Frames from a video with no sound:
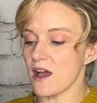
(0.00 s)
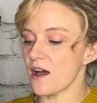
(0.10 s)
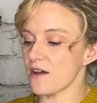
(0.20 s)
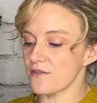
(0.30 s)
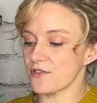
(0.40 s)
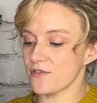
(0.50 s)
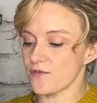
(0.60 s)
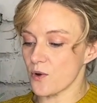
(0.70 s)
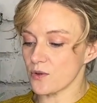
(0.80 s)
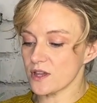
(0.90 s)
of the
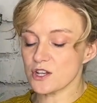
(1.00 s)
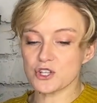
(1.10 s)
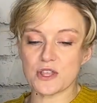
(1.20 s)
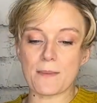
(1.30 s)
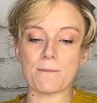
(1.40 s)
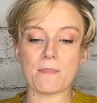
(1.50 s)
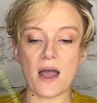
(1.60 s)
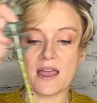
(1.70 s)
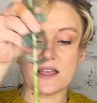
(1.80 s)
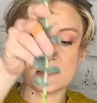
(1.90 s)
foliage that
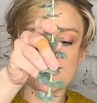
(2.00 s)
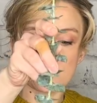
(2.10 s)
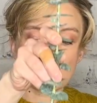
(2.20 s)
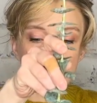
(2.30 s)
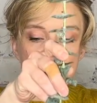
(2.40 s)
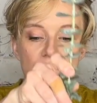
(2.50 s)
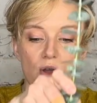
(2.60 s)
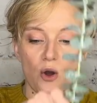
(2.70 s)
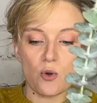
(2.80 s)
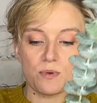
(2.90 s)
might
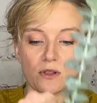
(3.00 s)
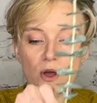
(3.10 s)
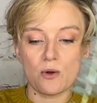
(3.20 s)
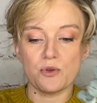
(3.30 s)
go below the